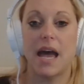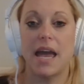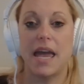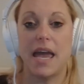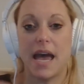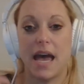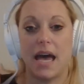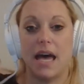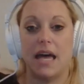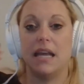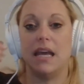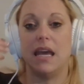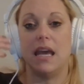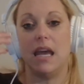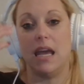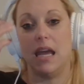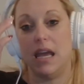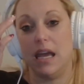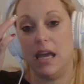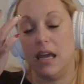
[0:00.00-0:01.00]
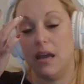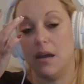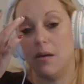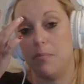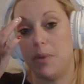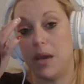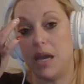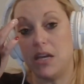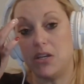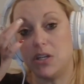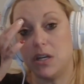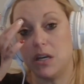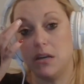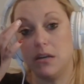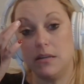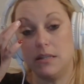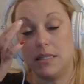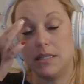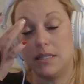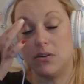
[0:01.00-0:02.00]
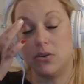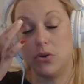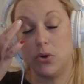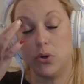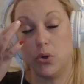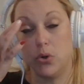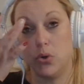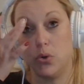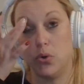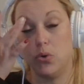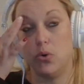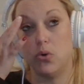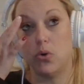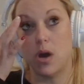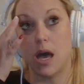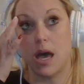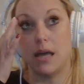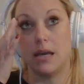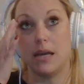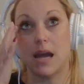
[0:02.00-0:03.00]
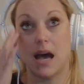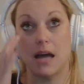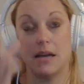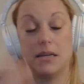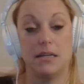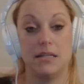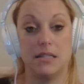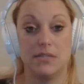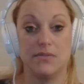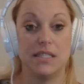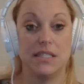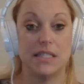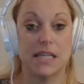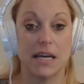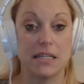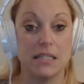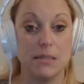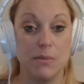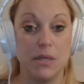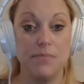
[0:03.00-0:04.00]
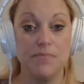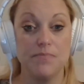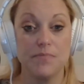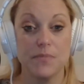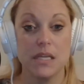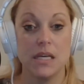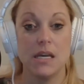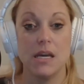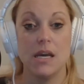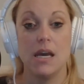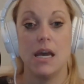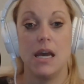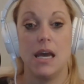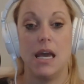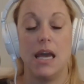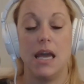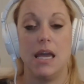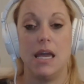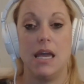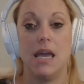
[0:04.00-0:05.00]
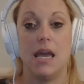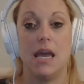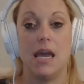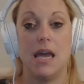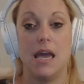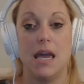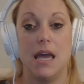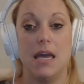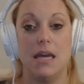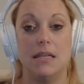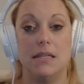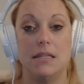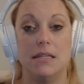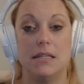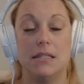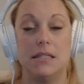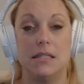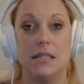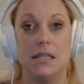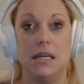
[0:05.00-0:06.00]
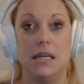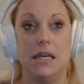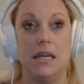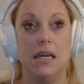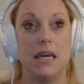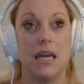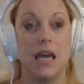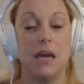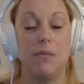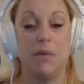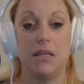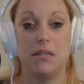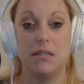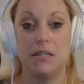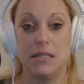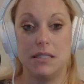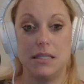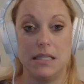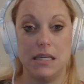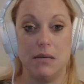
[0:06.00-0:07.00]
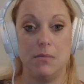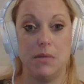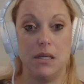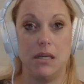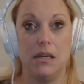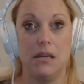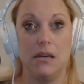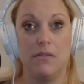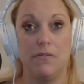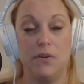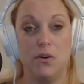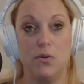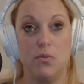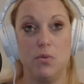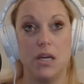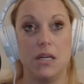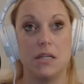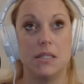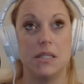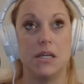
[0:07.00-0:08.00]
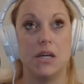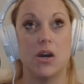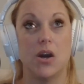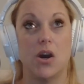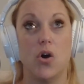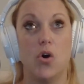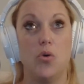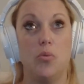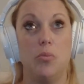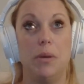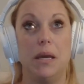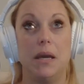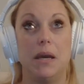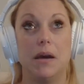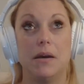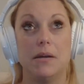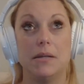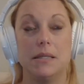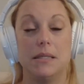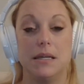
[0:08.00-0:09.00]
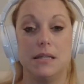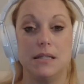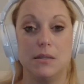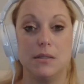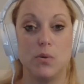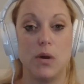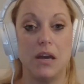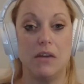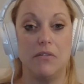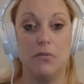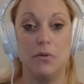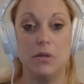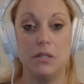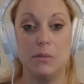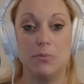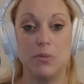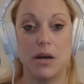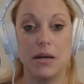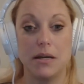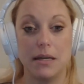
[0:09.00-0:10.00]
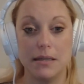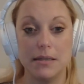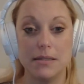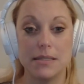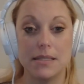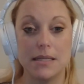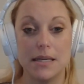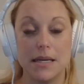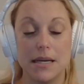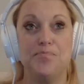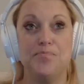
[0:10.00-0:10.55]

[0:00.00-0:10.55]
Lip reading: I had a patient who had gotten his vasectomy, and he came in to see me a few weeks ago because his wife was pregnant.